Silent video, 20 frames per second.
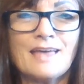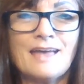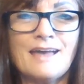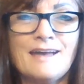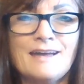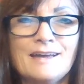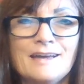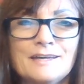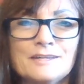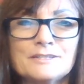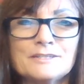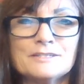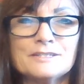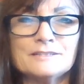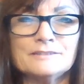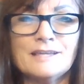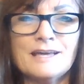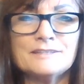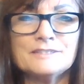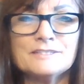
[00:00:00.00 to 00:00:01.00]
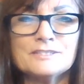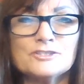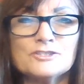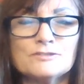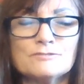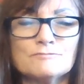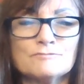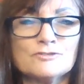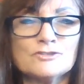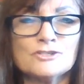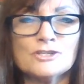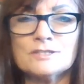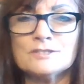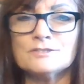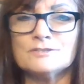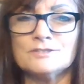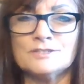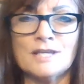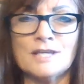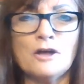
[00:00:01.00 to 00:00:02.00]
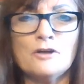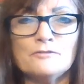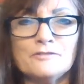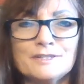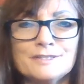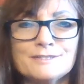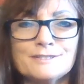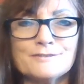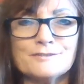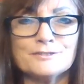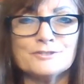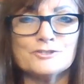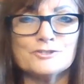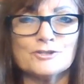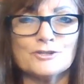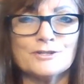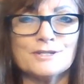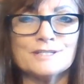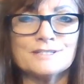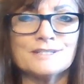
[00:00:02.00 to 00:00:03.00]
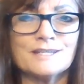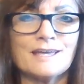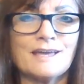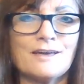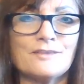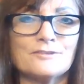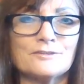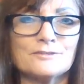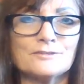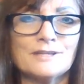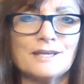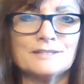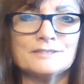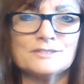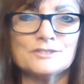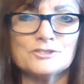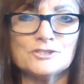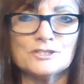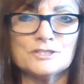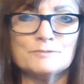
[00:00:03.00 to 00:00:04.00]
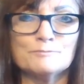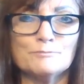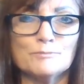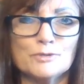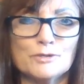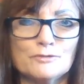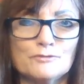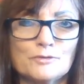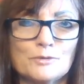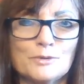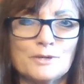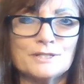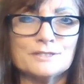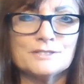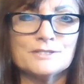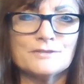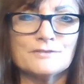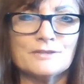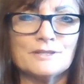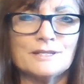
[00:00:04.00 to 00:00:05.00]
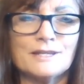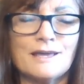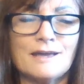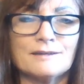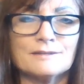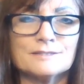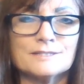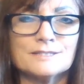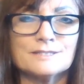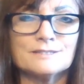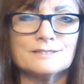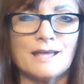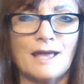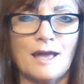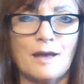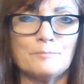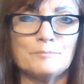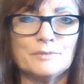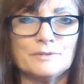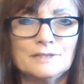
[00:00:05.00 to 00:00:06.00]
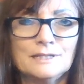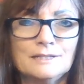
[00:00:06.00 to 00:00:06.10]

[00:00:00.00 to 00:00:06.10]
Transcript: And let's just delve into this journey together. Let's just move on to the next step.